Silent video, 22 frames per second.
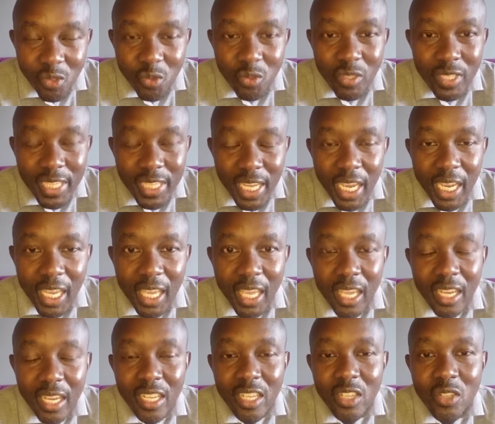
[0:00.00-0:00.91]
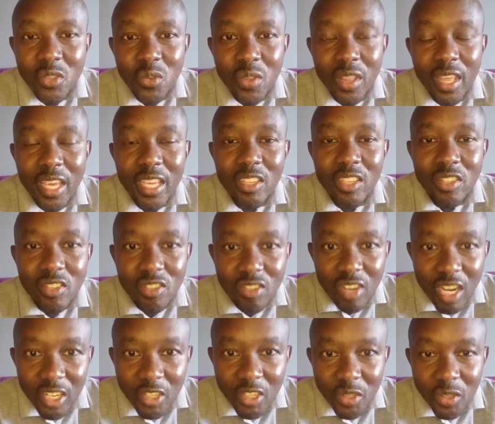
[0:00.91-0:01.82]
to take heed into the
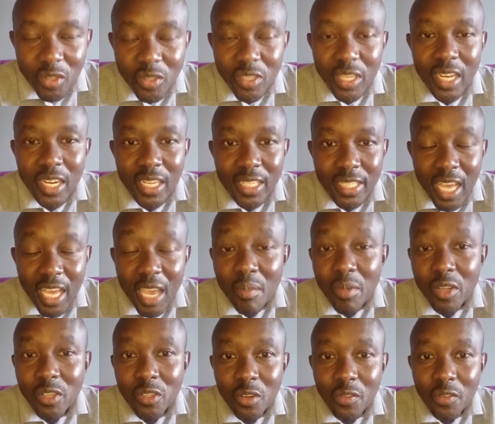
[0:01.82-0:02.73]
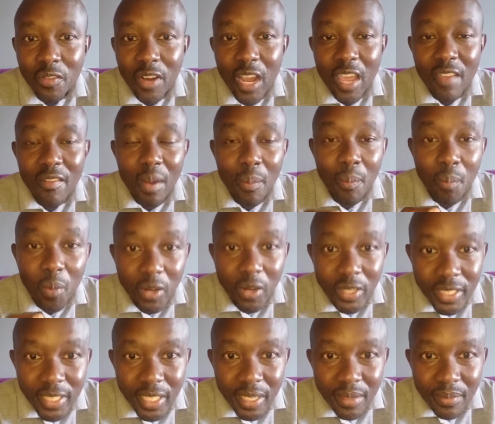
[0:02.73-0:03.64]
instructions and assignment of life
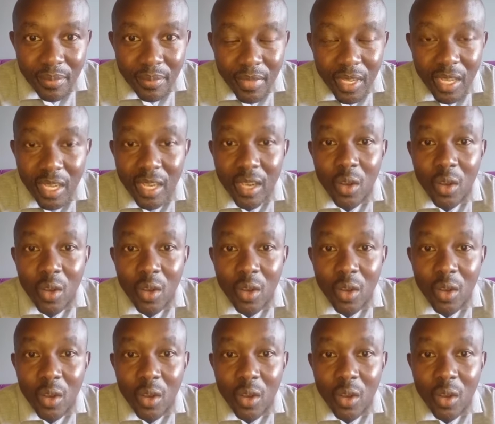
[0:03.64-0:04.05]
upon them